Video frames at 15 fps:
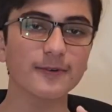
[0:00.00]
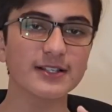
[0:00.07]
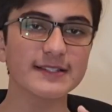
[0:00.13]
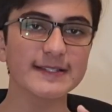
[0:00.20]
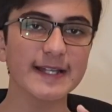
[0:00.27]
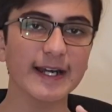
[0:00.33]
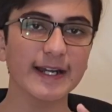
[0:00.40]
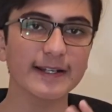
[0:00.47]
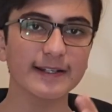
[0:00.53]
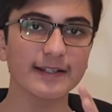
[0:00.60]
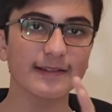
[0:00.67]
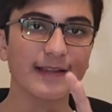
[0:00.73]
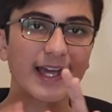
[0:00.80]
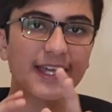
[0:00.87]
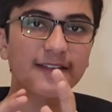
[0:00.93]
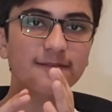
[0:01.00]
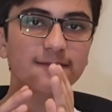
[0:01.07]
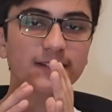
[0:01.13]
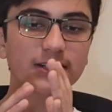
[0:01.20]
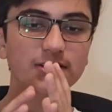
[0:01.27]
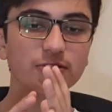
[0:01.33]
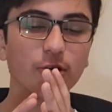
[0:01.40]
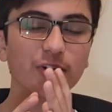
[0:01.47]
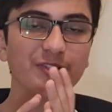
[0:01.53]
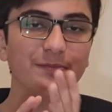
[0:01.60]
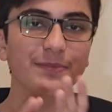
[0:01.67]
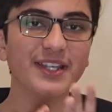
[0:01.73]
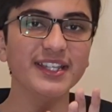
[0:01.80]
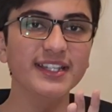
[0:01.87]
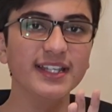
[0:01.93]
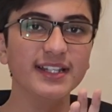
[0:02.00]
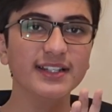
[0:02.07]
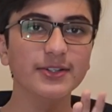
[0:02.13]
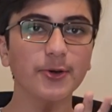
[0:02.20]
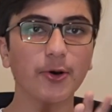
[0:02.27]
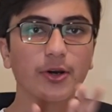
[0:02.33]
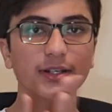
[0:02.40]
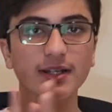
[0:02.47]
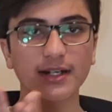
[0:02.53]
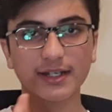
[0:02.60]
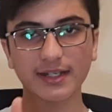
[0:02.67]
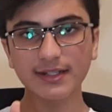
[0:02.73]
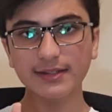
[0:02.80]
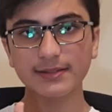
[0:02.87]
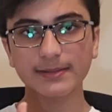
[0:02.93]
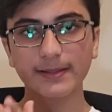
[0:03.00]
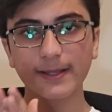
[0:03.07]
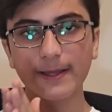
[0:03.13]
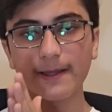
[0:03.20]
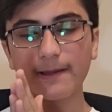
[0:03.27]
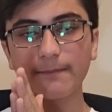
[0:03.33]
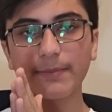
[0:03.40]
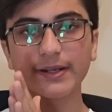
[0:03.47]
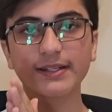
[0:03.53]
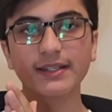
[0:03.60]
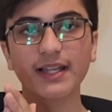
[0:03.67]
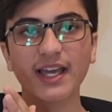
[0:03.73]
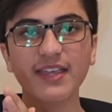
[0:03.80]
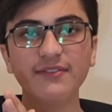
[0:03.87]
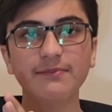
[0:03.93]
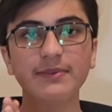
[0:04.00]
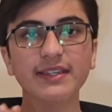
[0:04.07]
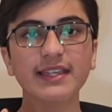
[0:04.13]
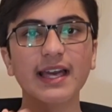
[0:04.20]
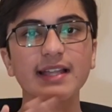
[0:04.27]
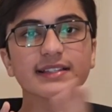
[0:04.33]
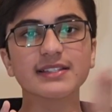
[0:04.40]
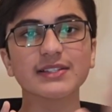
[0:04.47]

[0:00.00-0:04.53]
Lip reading: was that life did not begin on Earth, but life began